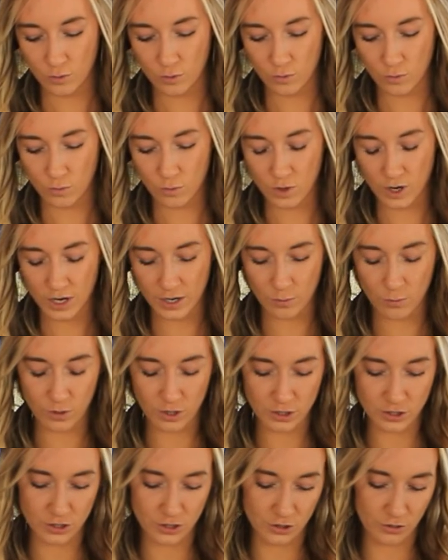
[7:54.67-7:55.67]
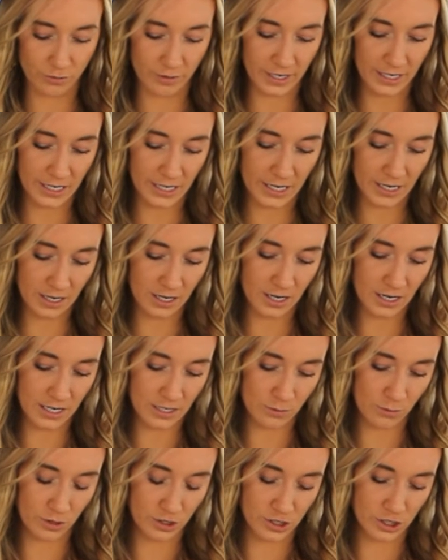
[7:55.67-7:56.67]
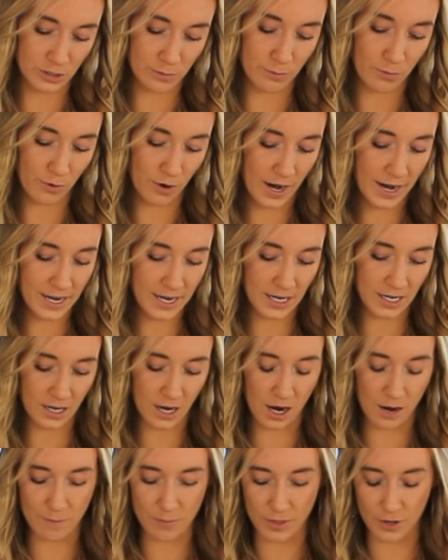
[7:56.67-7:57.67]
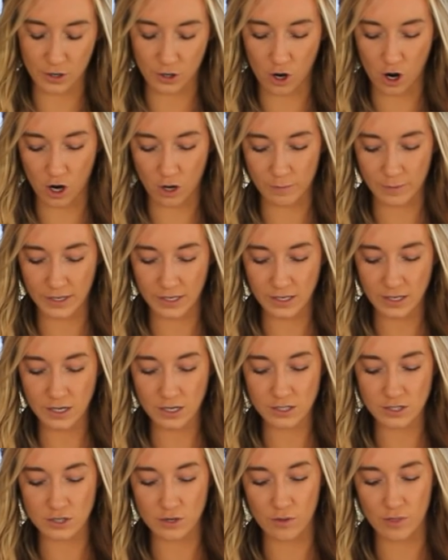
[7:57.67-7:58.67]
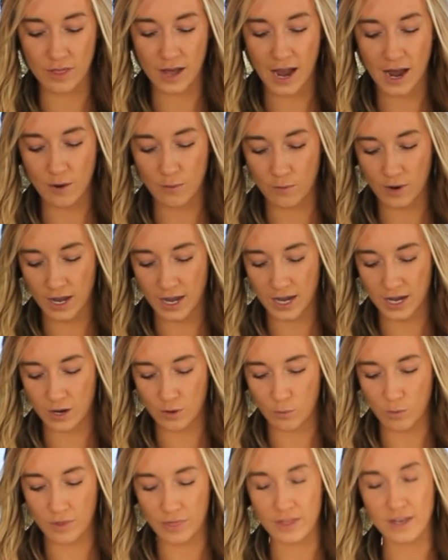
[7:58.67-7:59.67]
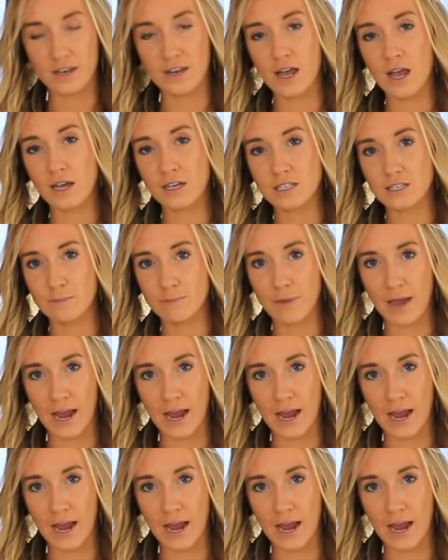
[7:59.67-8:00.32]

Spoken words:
What we're doing here is we're just breaking up the carbon so that way when the next